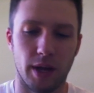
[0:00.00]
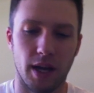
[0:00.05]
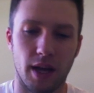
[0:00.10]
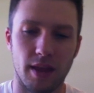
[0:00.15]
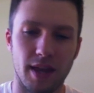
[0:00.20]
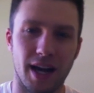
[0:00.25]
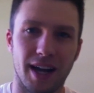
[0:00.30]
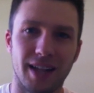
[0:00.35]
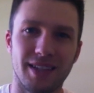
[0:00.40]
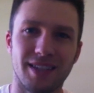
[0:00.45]
in
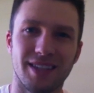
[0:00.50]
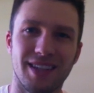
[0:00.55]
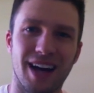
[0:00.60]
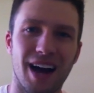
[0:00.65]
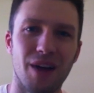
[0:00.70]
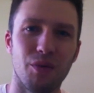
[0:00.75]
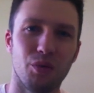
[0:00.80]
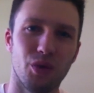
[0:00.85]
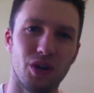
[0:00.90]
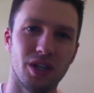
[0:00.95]
that it's
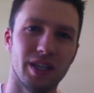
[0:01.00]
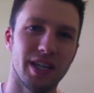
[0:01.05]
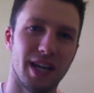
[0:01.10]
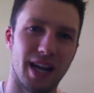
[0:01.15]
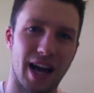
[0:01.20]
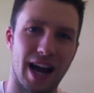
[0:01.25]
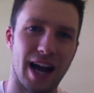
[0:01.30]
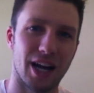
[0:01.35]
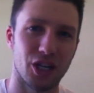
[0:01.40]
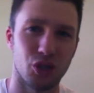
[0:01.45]
not really an
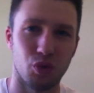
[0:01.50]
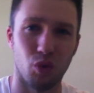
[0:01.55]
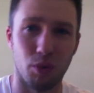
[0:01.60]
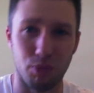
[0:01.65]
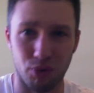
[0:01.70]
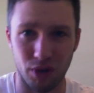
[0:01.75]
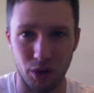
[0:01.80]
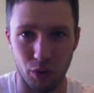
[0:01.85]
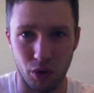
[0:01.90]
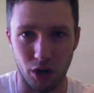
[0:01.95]
actual
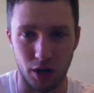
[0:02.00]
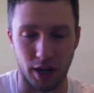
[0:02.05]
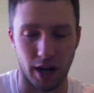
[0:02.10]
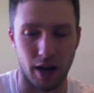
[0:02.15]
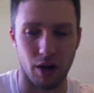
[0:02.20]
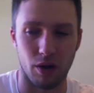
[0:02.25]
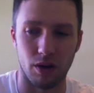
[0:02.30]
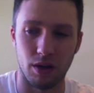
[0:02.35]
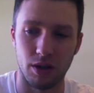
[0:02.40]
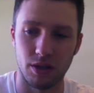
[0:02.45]

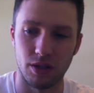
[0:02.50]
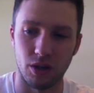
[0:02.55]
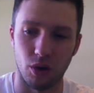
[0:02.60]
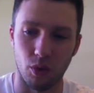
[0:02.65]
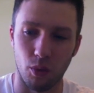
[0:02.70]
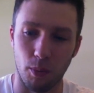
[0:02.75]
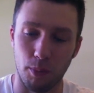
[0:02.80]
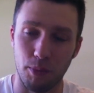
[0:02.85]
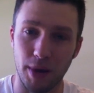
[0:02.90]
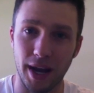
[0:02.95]
pre-workout.
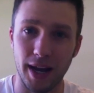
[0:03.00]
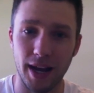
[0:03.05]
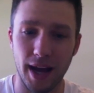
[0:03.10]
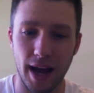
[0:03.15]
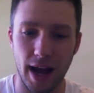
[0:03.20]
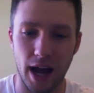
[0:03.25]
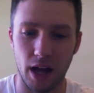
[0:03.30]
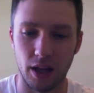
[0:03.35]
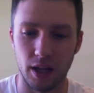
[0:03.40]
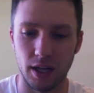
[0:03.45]
So
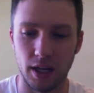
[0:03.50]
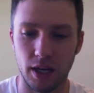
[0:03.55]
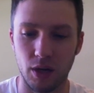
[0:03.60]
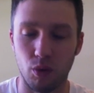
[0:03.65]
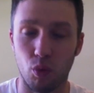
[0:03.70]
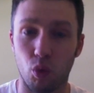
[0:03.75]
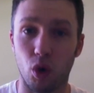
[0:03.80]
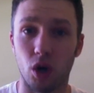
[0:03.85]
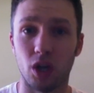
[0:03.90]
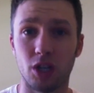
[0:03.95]

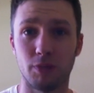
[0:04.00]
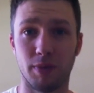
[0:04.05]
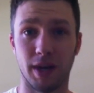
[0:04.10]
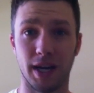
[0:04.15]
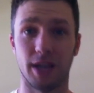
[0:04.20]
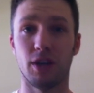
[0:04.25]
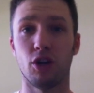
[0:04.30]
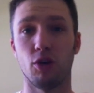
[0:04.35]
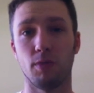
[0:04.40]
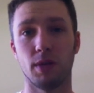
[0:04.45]
beta-alanine works by
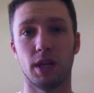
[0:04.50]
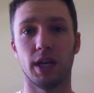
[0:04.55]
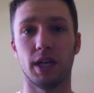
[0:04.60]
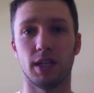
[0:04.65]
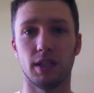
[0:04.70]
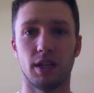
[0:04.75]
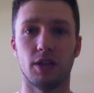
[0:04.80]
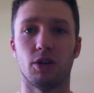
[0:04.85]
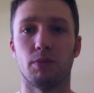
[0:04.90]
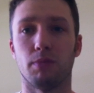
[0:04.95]

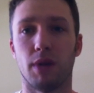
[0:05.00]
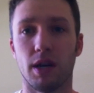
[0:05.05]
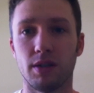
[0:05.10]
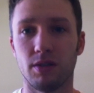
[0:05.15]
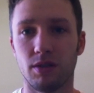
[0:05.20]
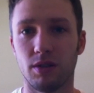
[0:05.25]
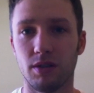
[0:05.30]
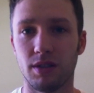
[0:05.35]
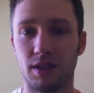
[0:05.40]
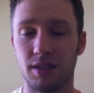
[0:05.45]
accumulating in your
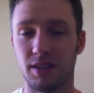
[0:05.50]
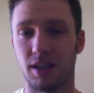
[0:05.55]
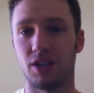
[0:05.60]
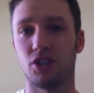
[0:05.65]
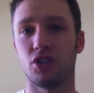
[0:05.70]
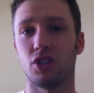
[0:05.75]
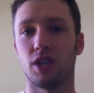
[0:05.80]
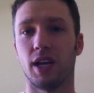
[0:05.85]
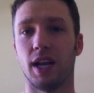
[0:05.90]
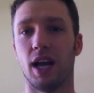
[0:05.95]
muscles.
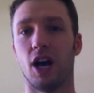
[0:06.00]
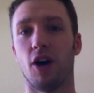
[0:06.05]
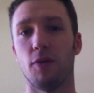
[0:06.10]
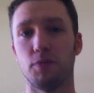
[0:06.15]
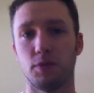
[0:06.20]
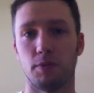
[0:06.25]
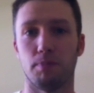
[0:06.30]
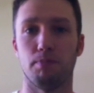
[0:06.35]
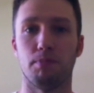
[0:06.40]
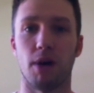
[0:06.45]
Essentially, it
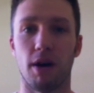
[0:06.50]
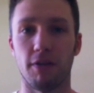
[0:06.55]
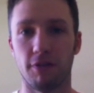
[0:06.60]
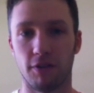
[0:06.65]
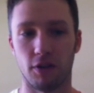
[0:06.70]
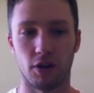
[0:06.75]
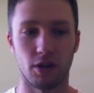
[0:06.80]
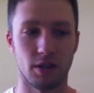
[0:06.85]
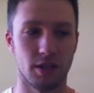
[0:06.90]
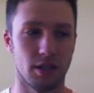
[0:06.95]
helps
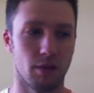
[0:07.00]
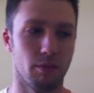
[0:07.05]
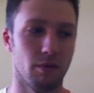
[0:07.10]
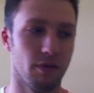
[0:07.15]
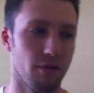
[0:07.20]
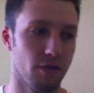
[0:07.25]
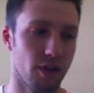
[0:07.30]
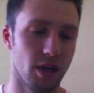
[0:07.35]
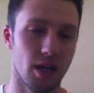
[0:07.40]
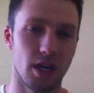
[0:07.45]
buffer some
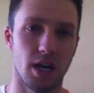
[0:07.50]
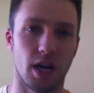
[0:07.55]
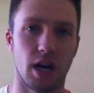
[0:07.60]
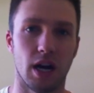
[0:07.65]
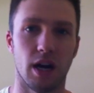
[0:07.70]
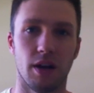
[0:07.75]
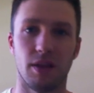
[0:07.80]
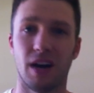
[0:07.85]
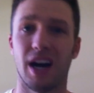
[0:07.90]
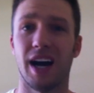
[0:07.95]
of the
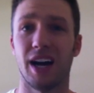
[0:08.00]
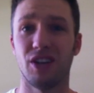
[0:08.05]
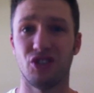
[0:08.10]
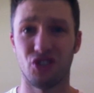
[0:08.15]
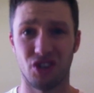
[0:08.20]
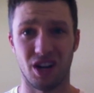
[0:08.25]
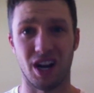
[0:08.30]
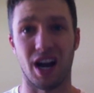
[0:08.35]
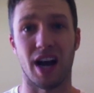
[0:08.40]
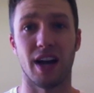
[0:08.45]

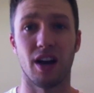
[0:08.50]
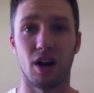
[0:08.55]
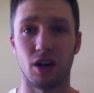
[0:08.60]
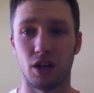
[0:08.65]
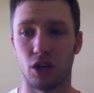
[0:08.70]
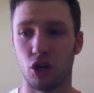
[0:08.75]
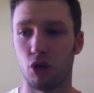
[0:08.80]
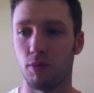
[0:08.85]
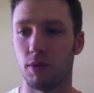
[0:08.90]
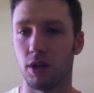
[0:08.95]
hydrogen ion
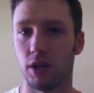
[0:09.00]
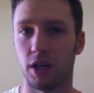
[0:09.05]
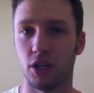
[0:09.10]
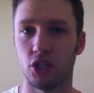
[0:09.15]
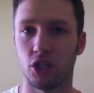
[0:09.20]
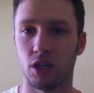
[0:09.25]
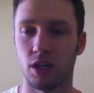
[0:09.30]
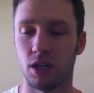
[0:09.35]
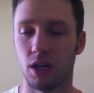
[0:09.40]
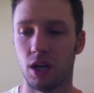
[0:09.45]

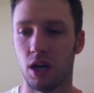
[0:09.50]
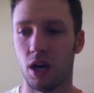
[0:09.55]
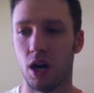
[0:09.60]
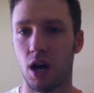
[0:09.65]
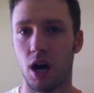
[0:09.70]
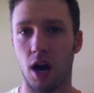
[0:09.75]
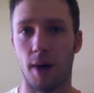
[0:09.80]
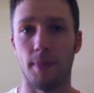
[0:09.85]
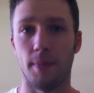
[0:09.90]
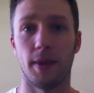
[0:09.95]
accumulation
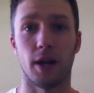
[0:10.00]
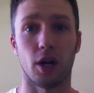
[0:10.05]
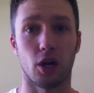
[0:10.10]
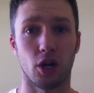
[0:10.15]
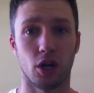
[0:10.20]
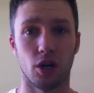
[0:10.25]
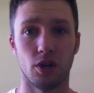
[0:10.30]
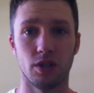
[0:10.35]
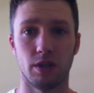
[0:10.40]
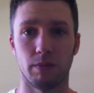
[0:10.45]
that
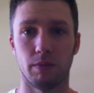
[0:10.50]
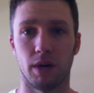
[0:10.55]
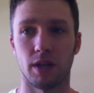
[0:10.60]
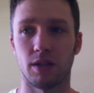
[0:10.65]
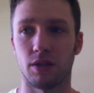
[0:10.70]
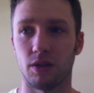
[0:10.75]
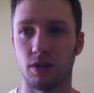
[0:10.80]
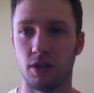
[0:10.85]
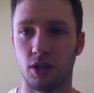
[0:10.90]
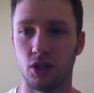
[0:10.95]
occurs in
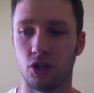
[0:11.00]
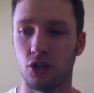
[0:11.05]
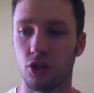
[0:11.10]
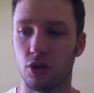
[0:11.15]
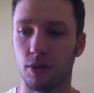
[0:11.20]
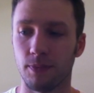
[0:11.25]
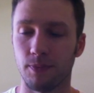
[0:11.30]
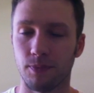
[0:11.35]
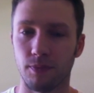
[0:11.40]
muscle tissue